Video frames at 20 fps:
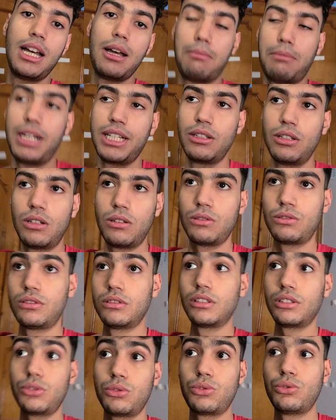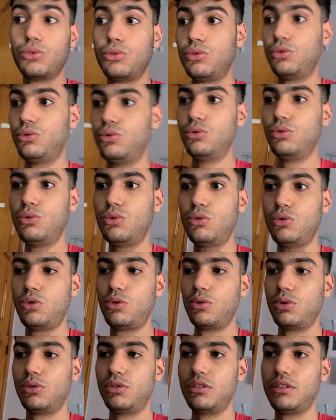My goal is not to do
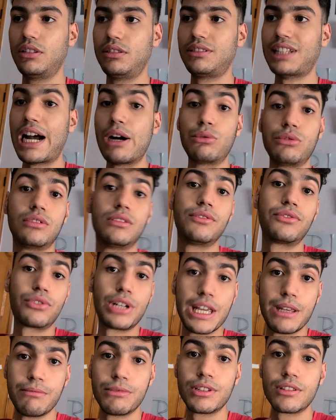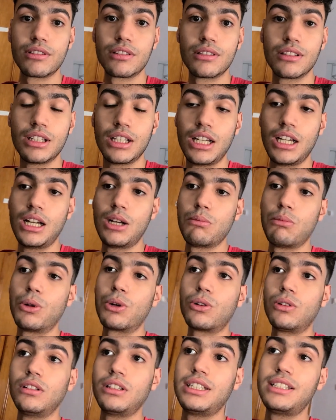1,000 frames, but
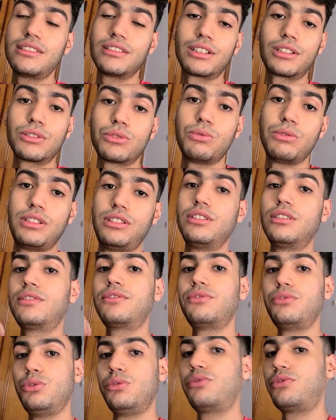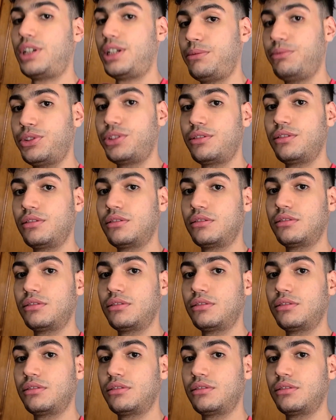only start with just few frames.